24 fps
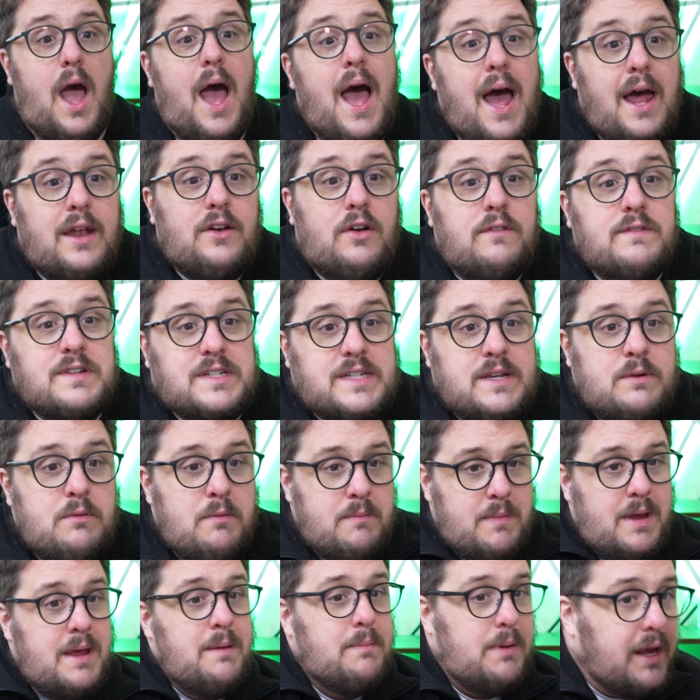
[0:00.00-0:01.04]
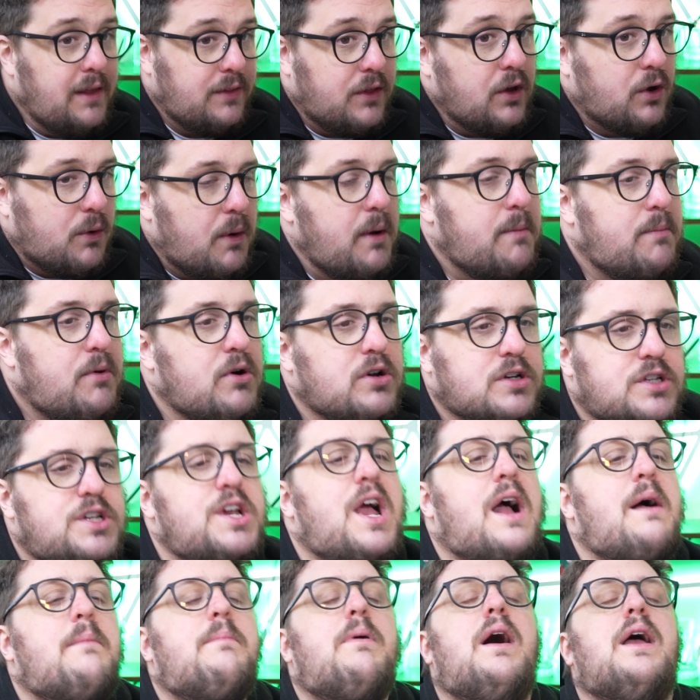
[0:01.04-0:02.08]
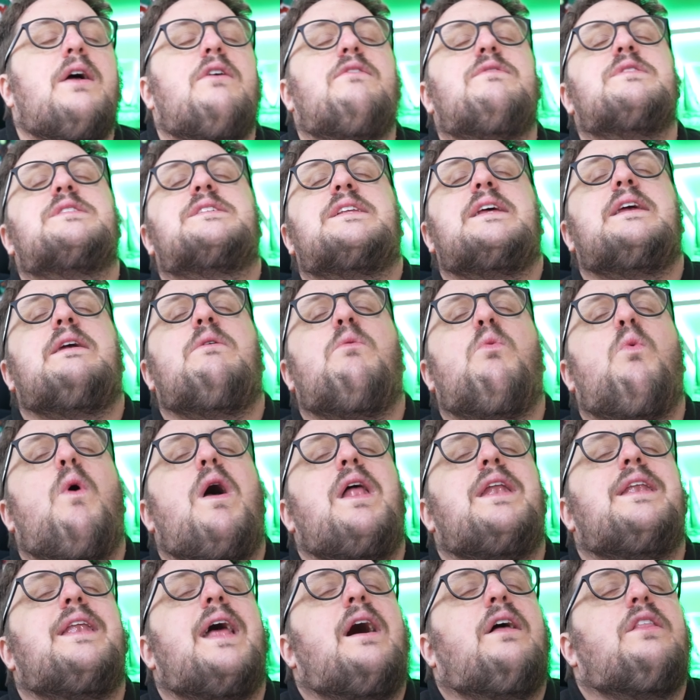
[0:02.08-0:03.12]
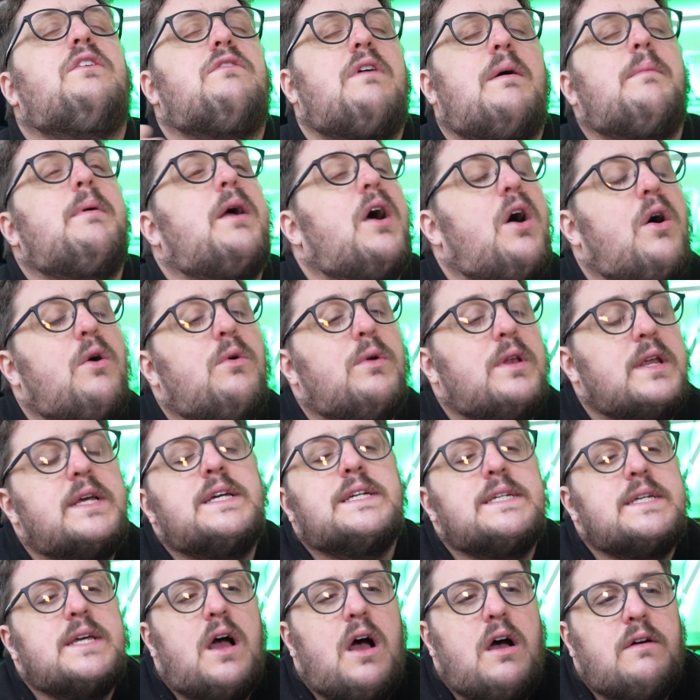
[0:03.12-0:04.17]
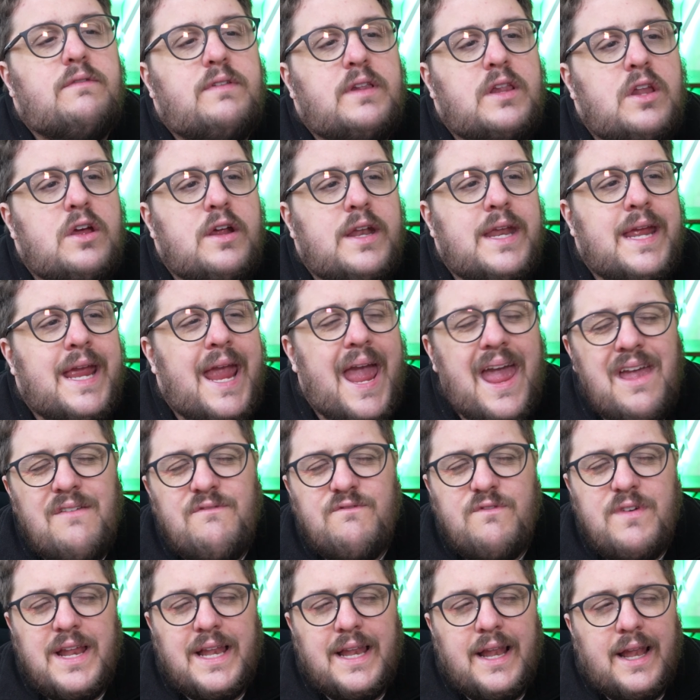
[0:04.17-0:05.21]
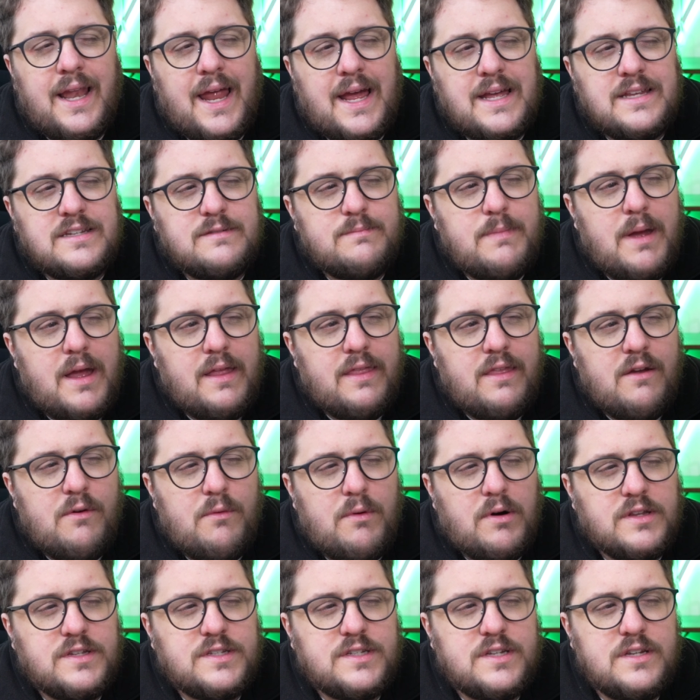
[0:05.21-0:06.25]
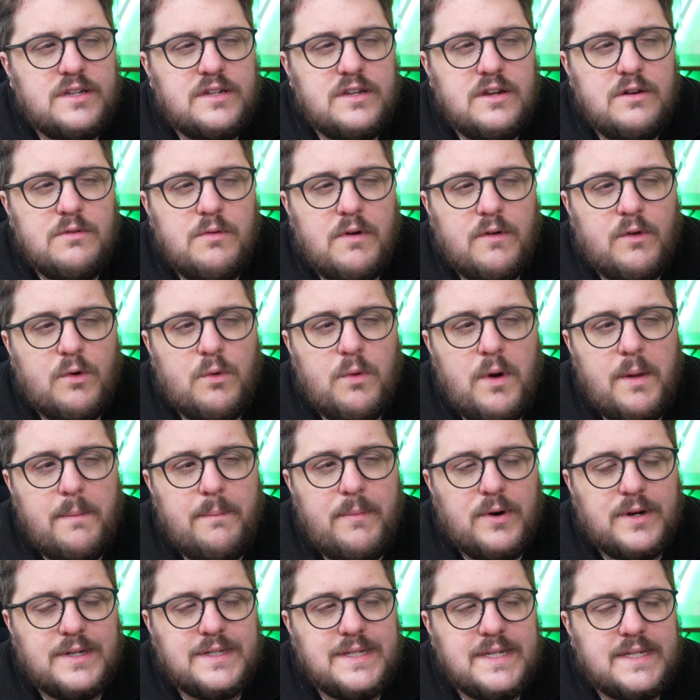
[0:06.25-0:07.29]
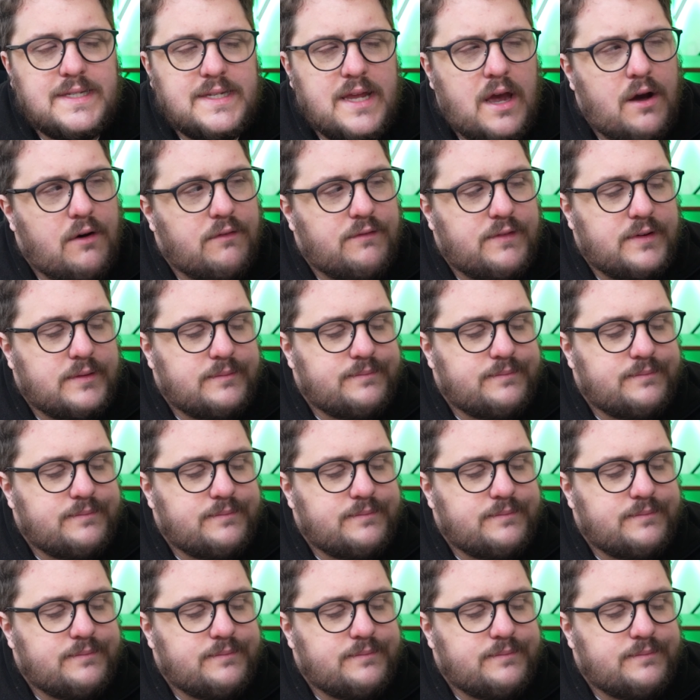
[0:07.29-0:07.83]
And obviously with me being the QuickBooks chap, I obviously went down the rabbit hole of learning every little aspect there was to do with QuickBooks itself.